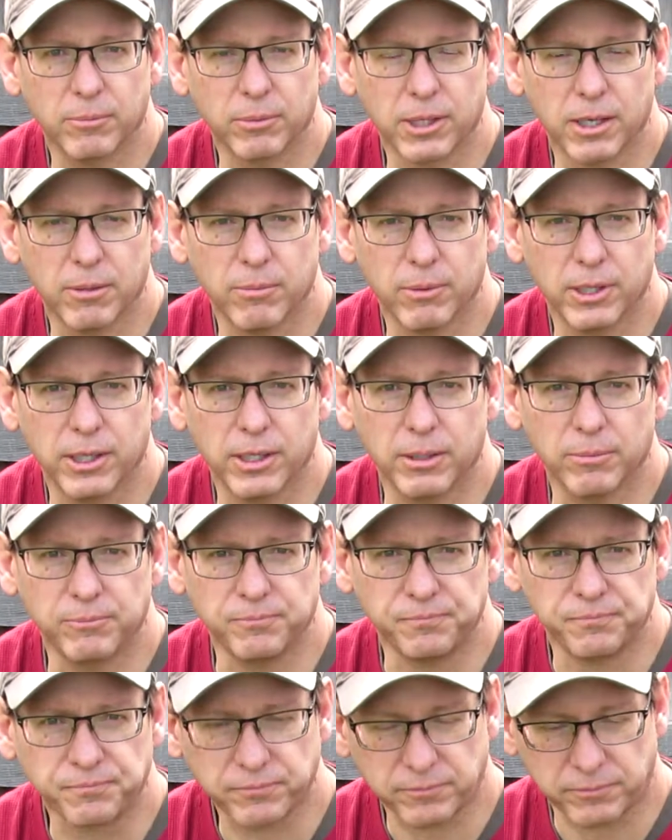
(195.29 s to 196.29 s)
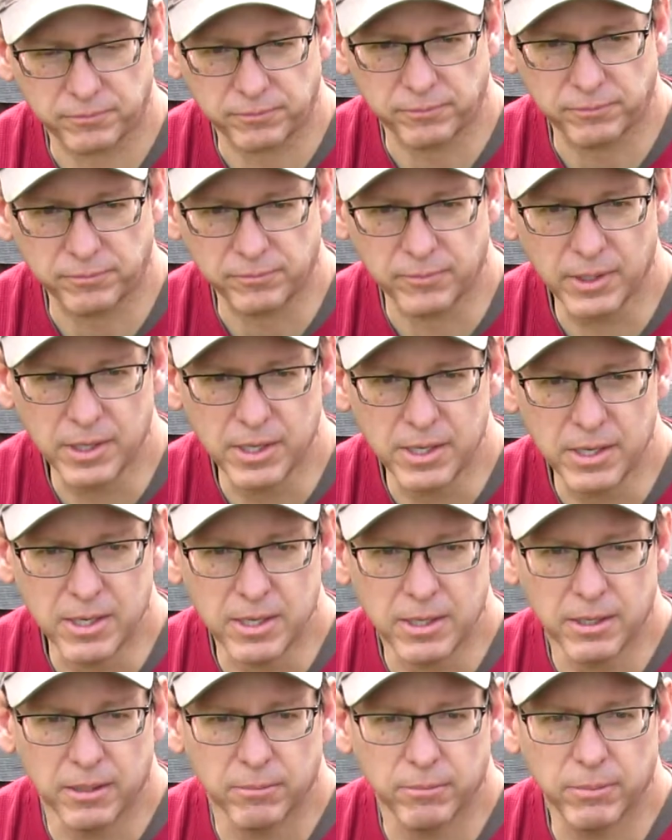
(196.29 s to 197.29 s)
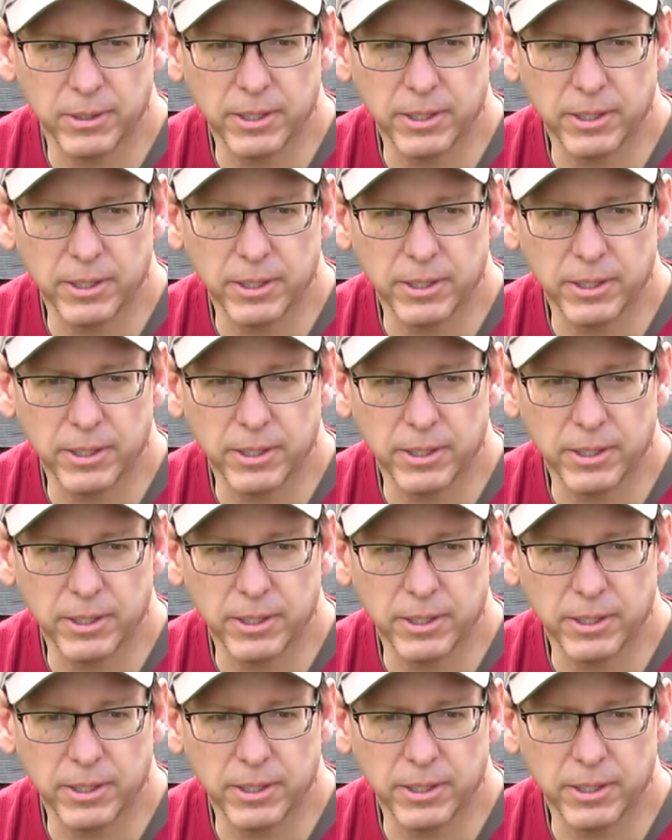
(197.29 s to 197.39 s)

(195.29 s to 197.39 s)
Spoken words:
coming up.